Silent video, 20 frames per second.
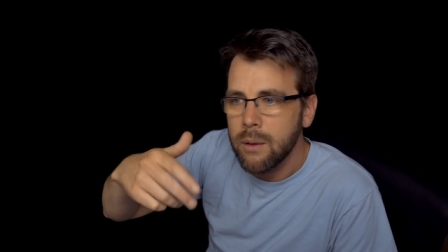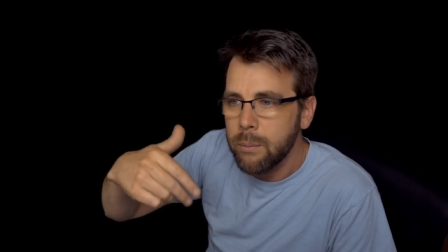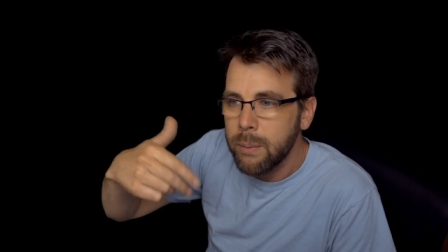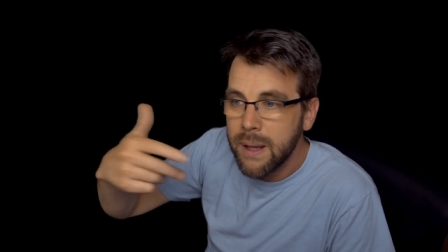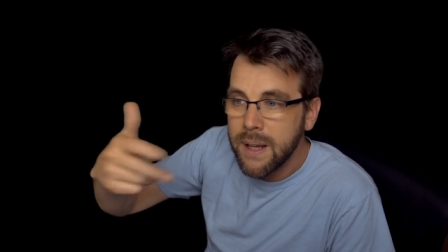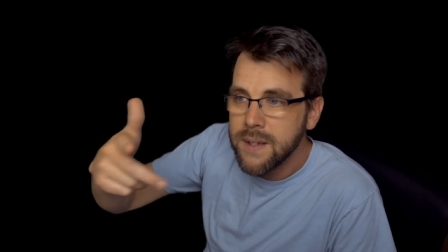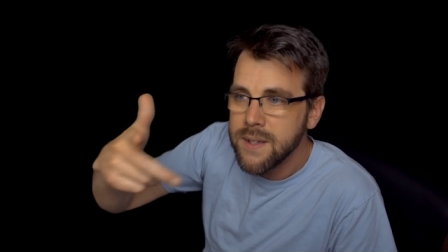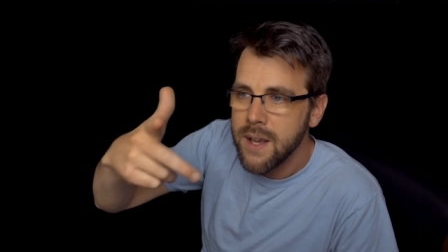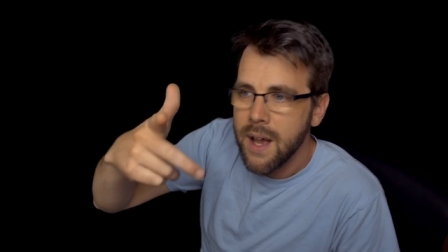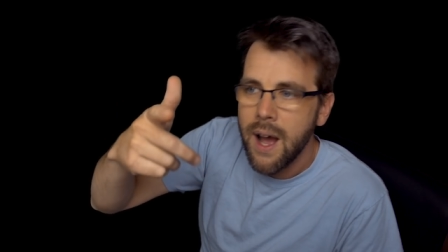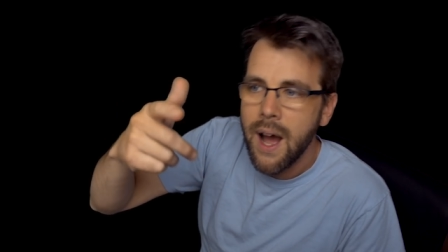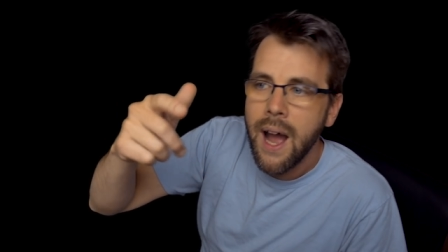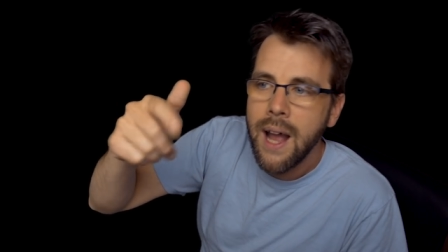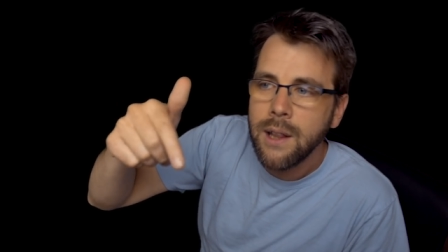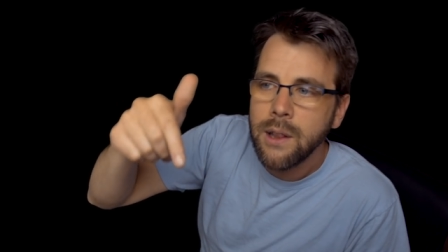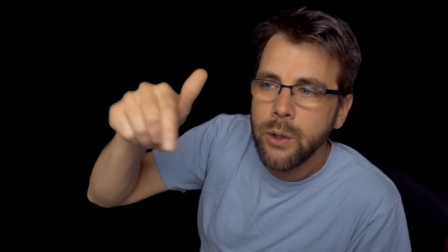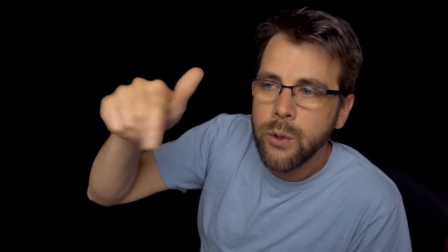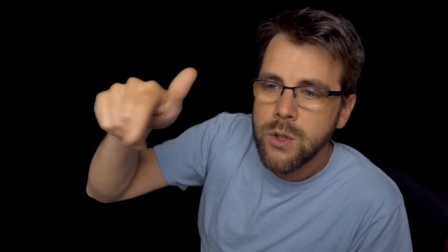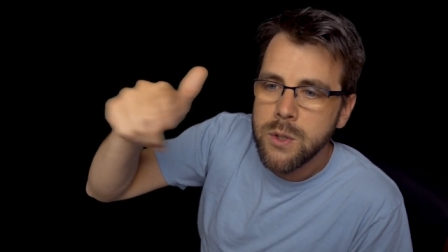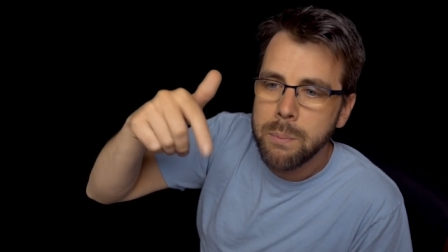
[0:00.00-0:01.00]
because I
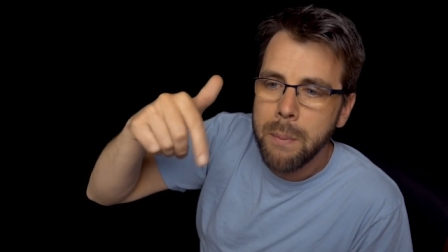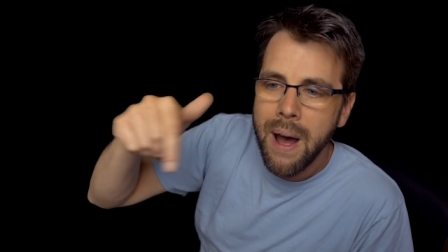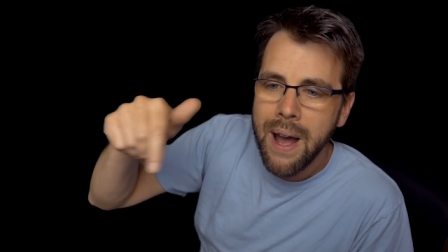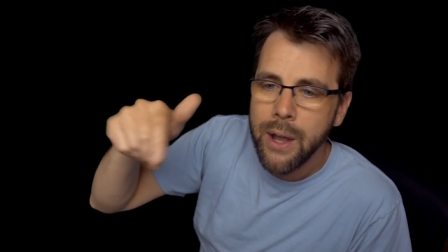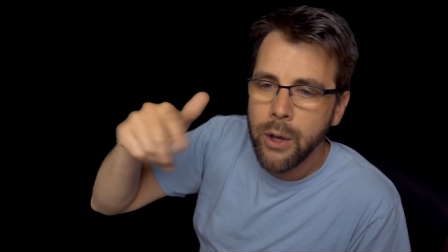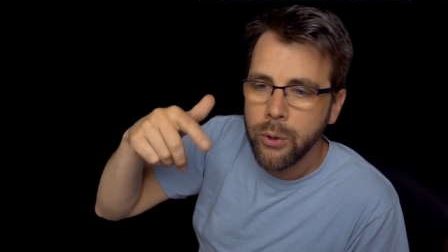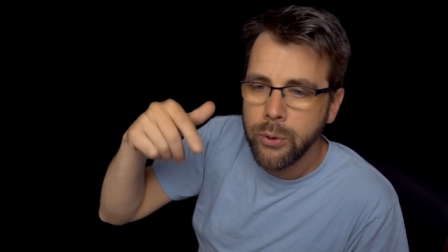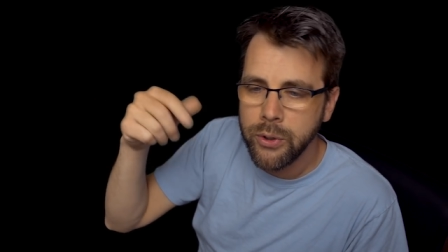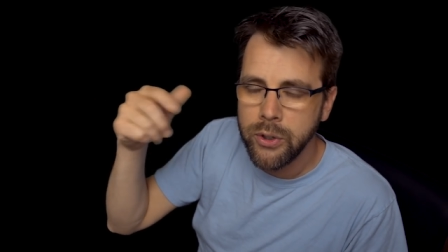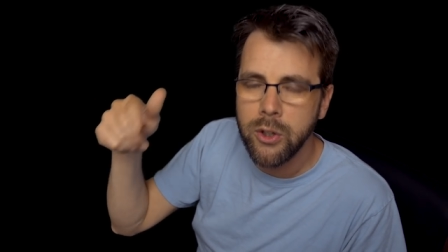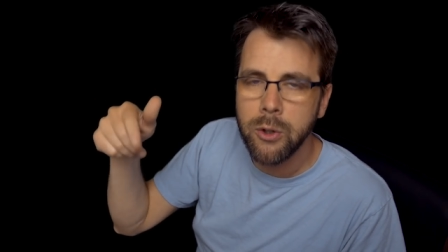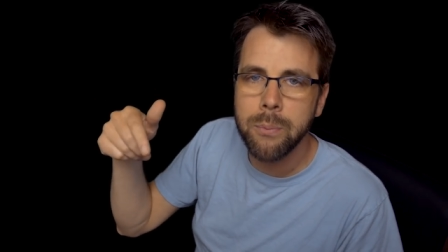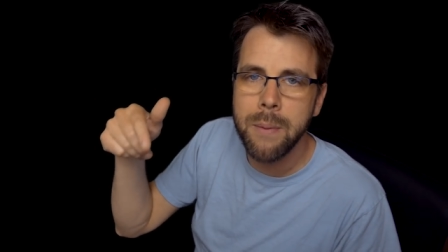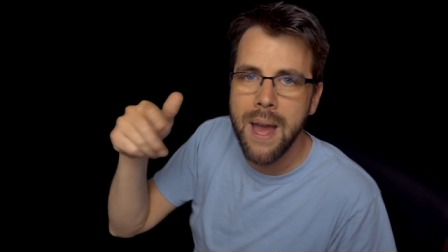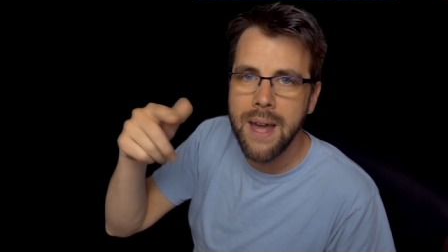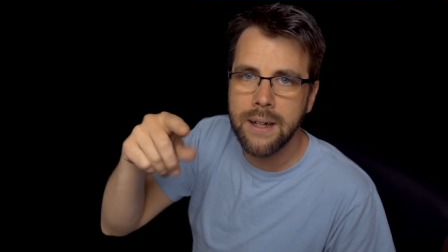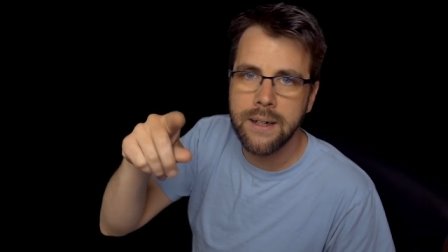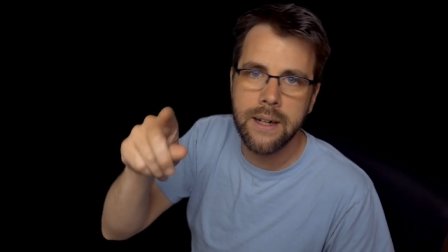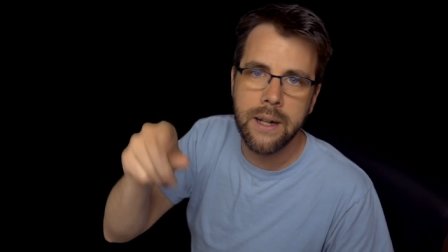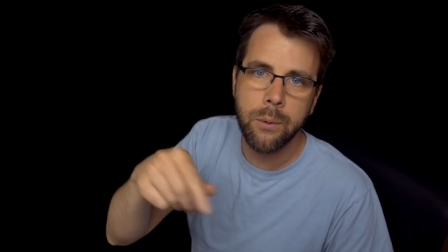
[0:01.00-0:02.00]
lose my own
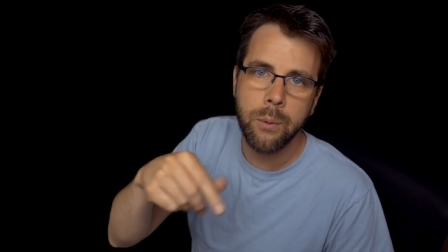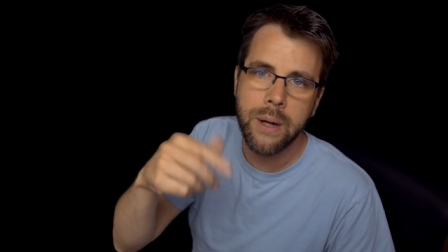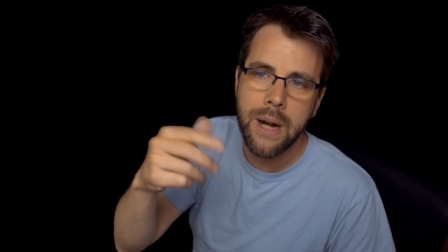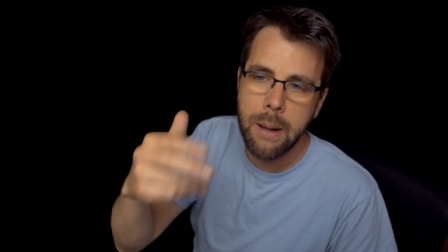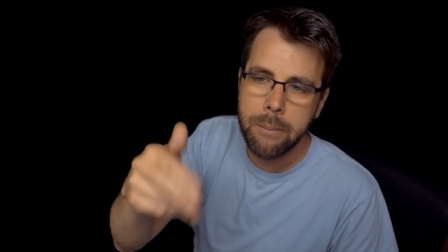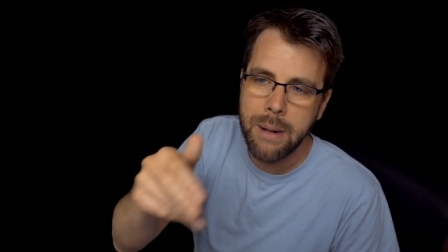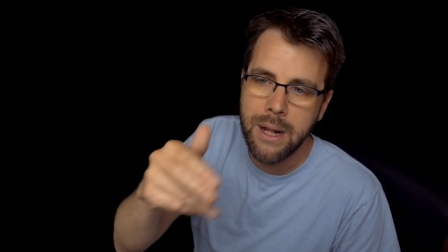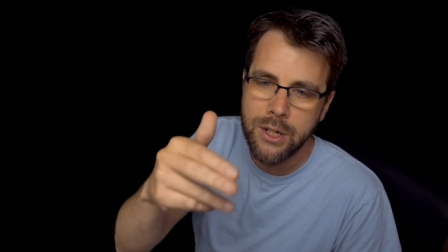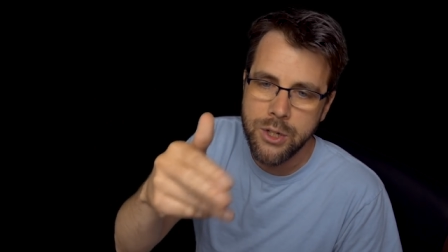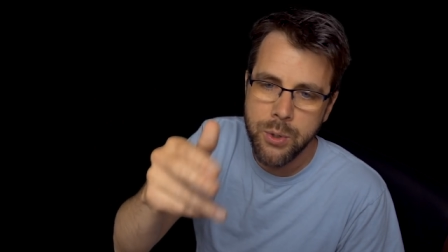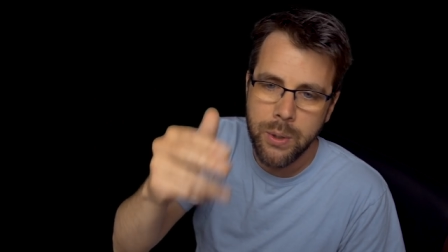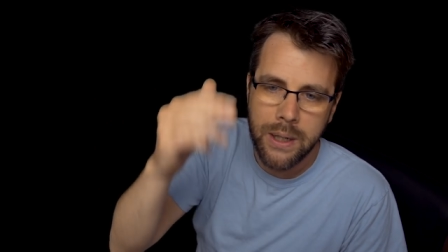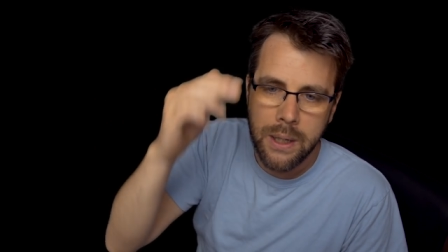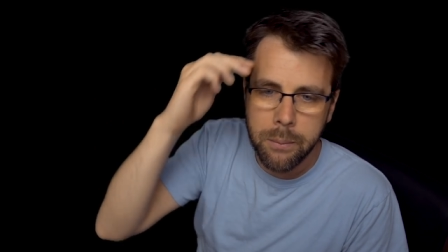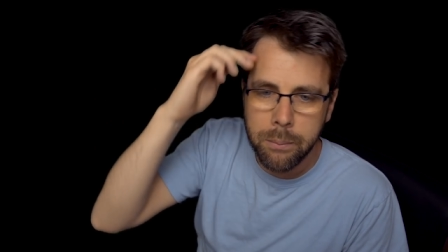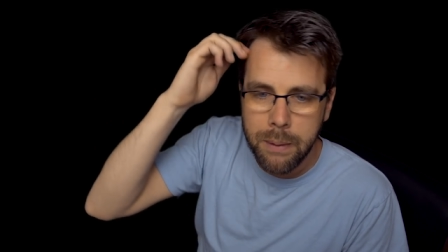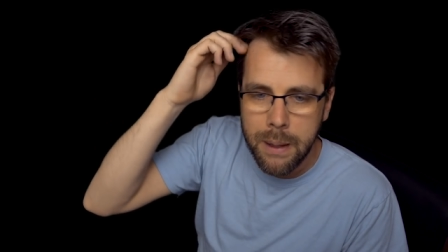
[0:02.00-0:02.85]
humanity when I'm not treating